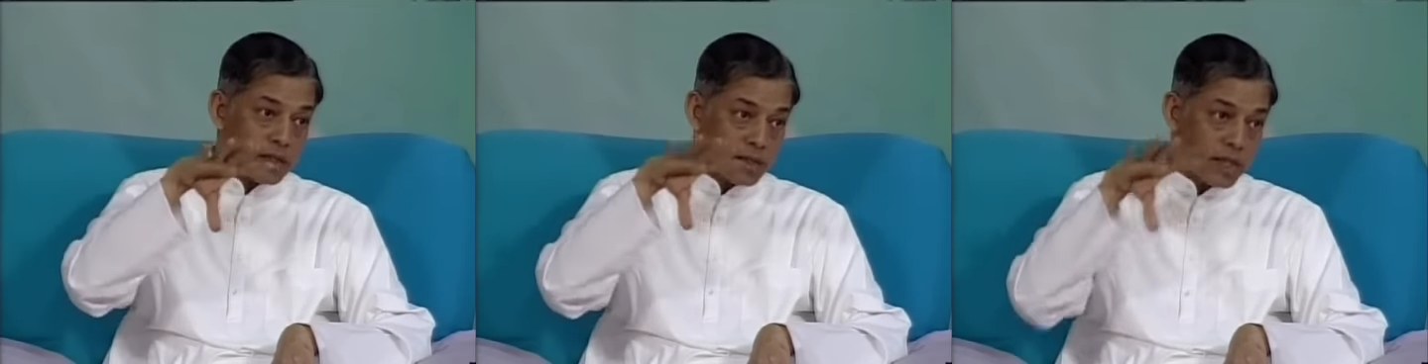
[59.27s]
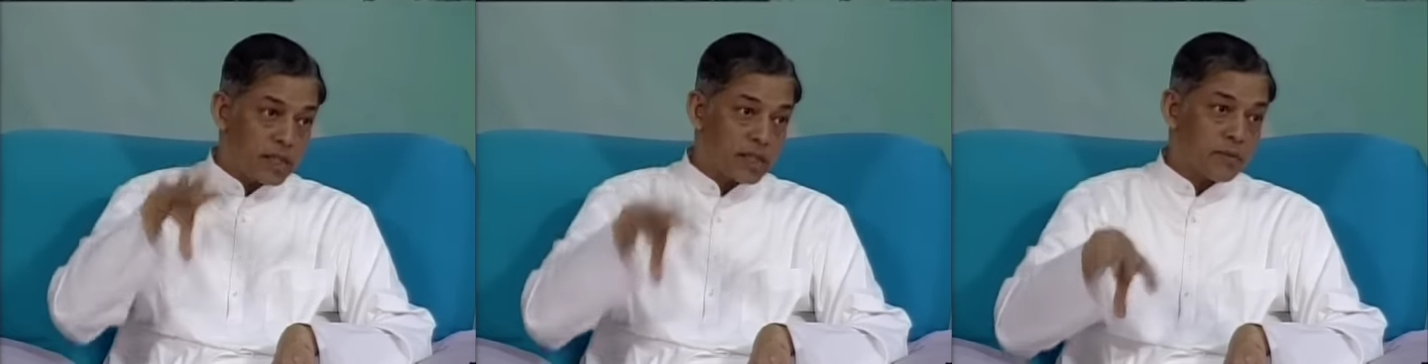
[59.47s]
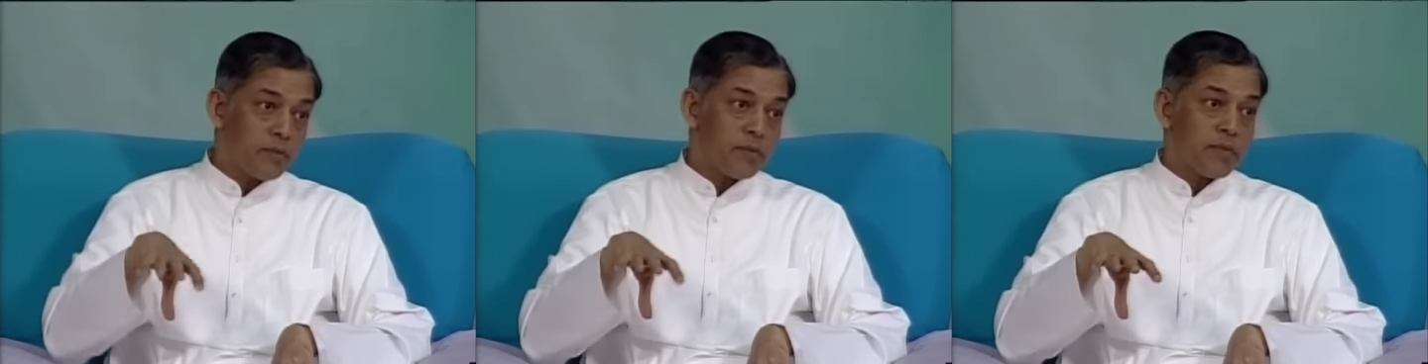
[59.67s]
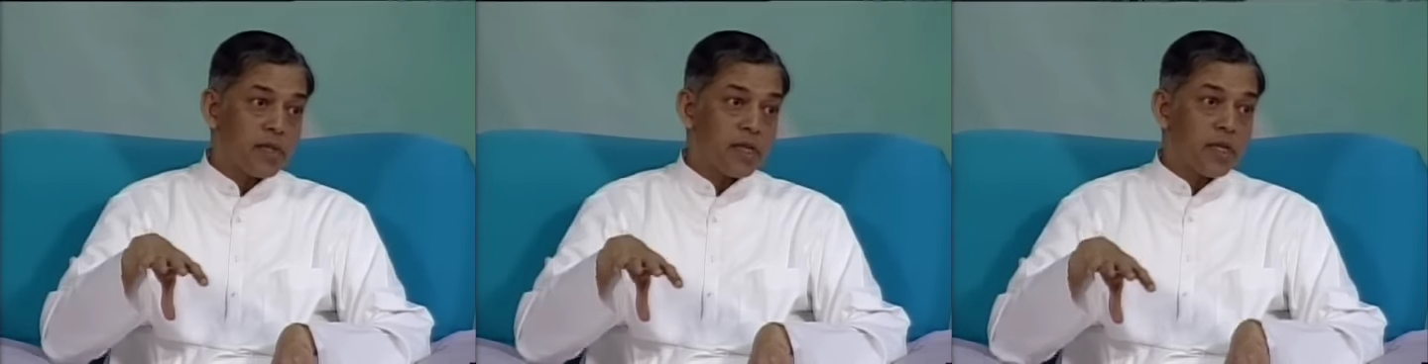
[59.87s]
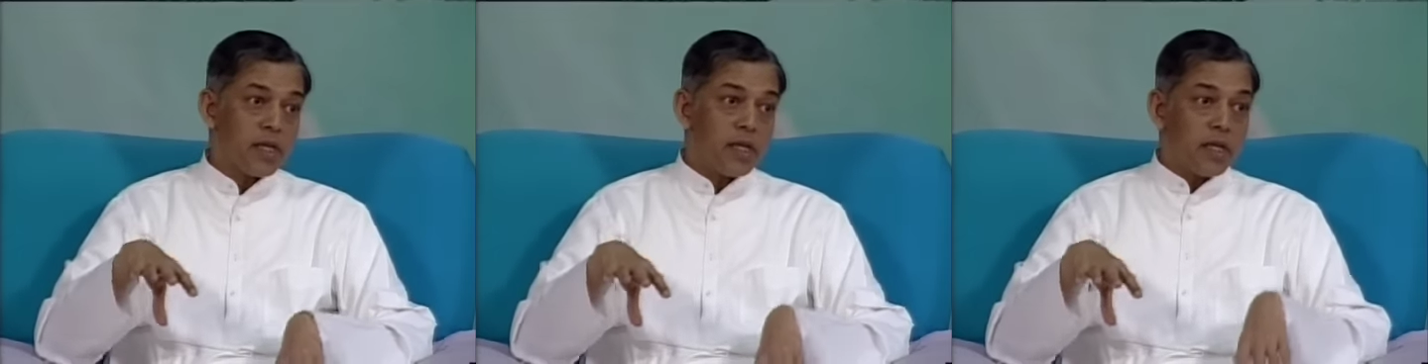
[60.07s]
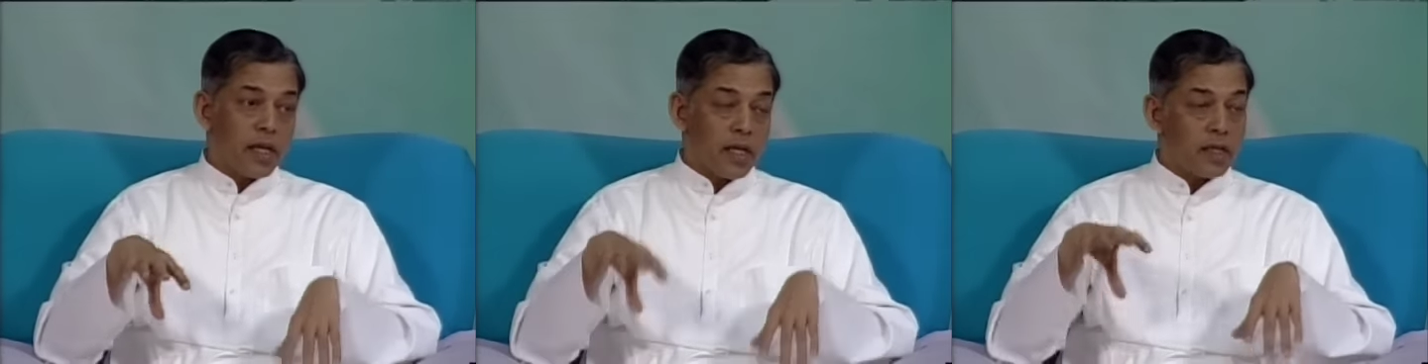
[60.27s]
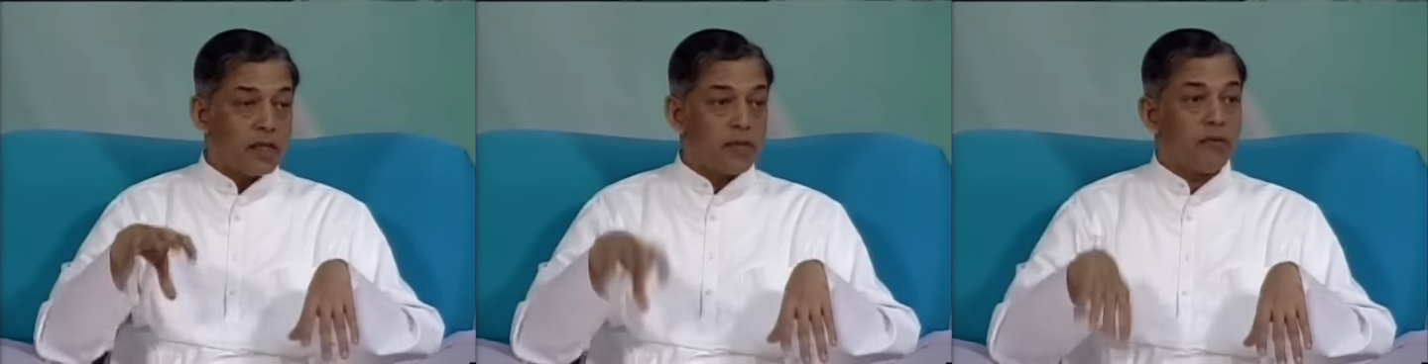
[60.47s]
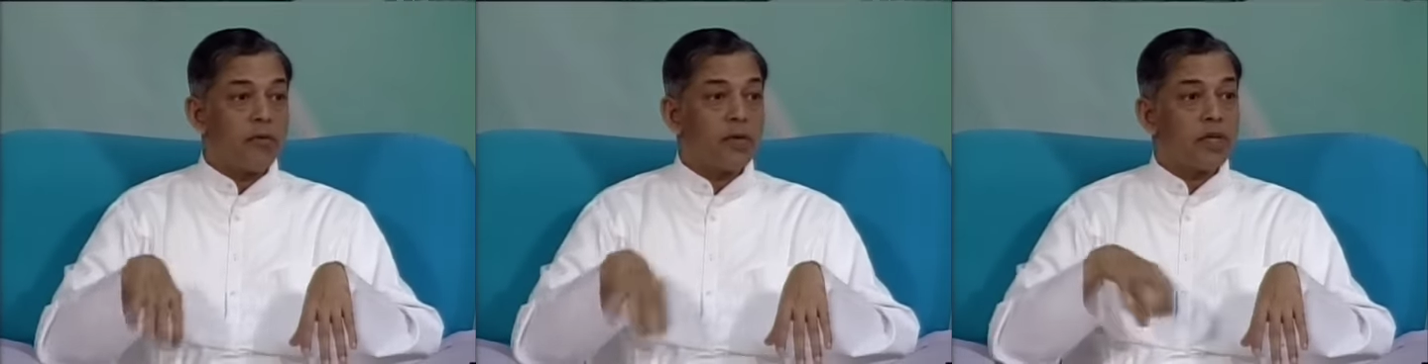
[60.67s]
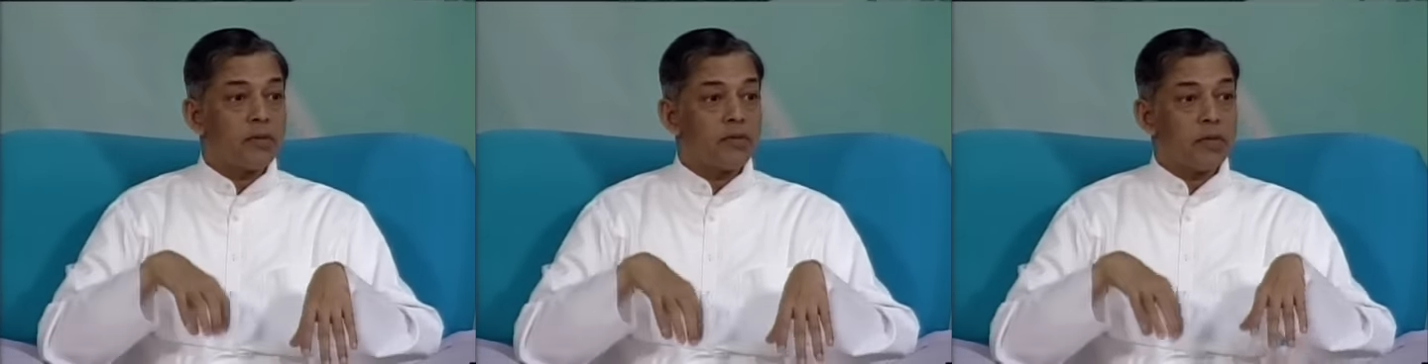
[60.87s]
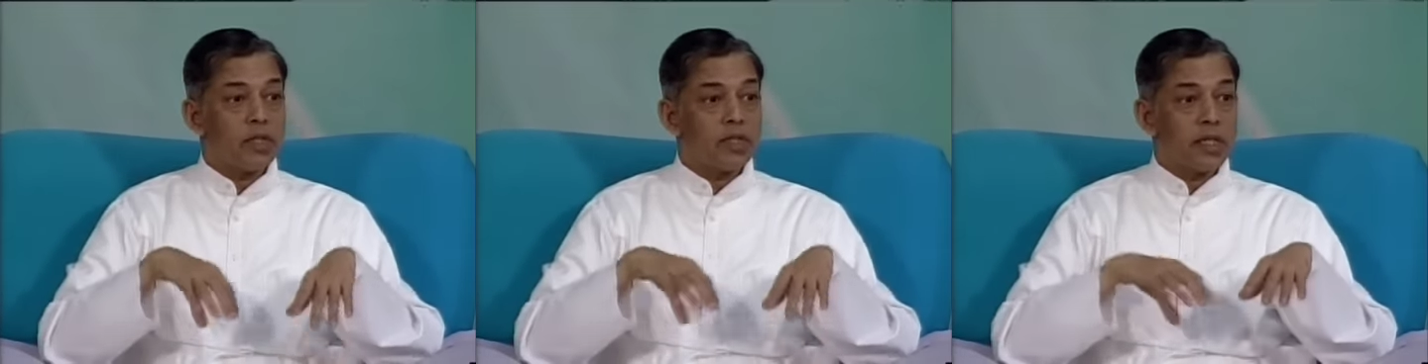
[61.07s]
sixth and
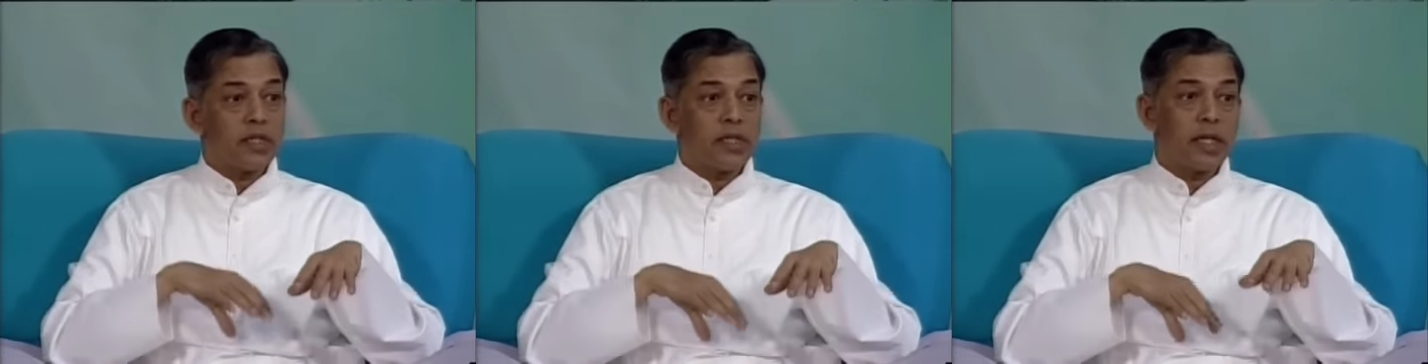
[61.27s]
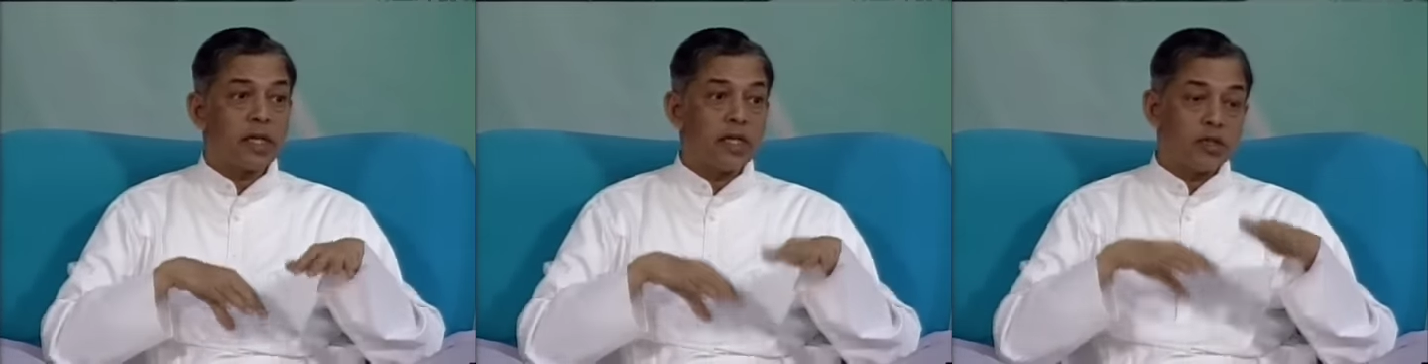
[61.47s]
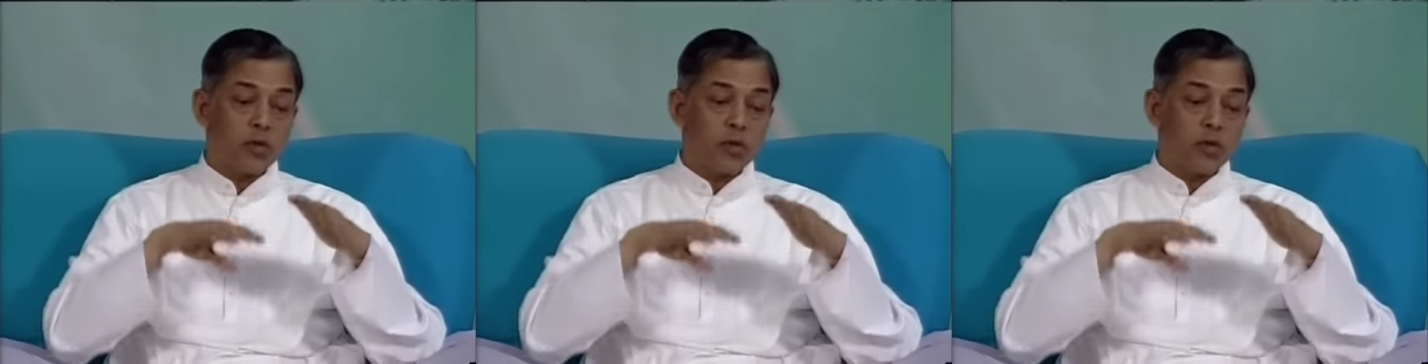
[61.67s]
first and second.